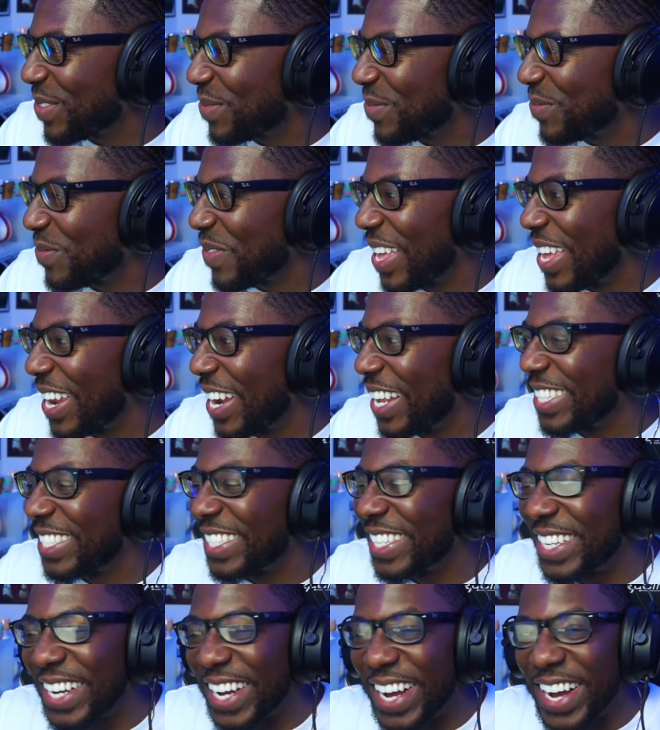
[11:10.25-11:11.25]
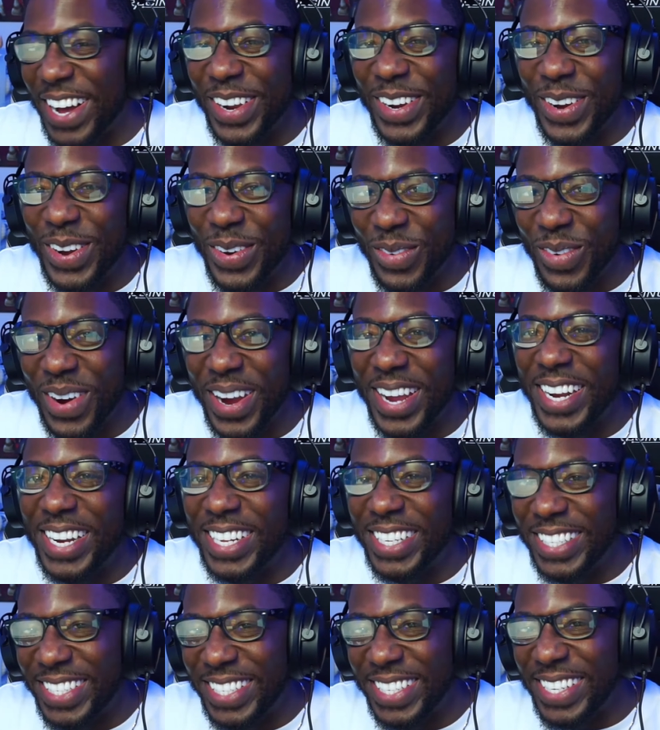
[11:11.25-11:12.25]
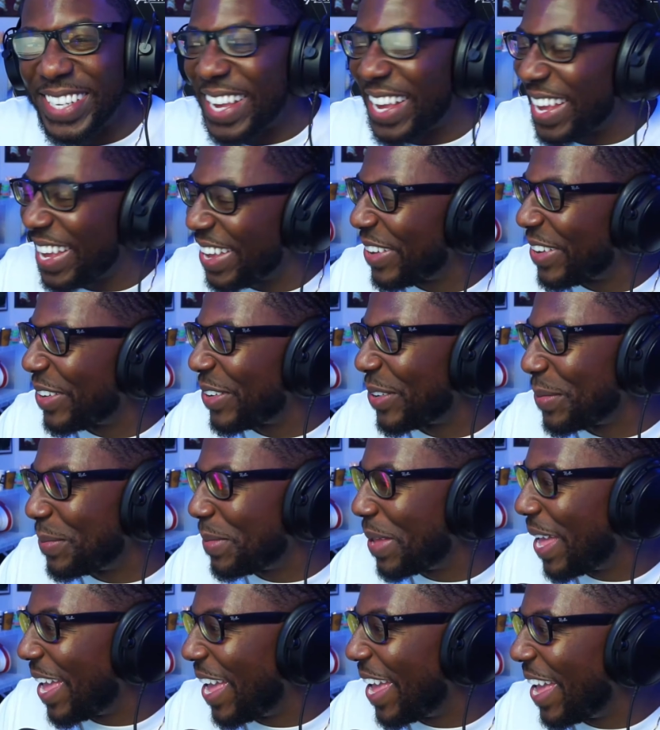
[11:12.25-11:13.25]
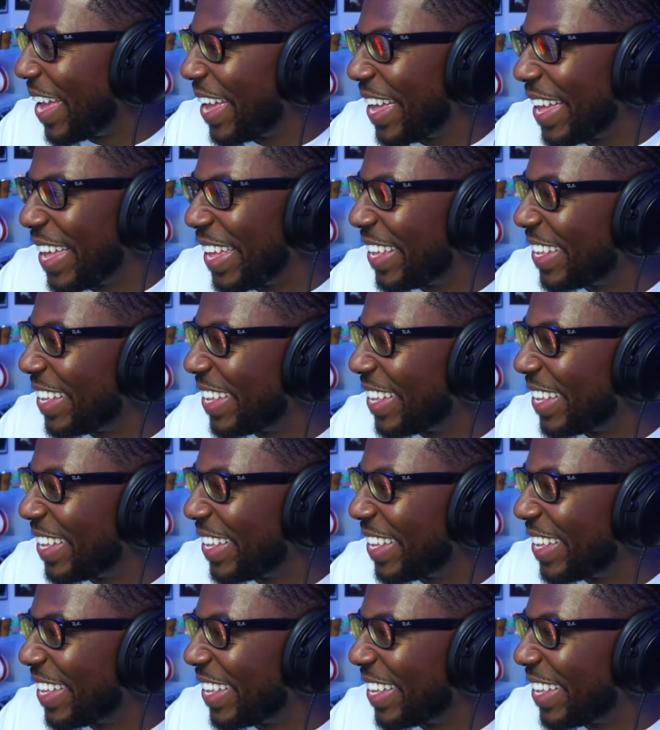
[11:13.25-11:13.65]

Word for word: Man, that's an underrated skill, man.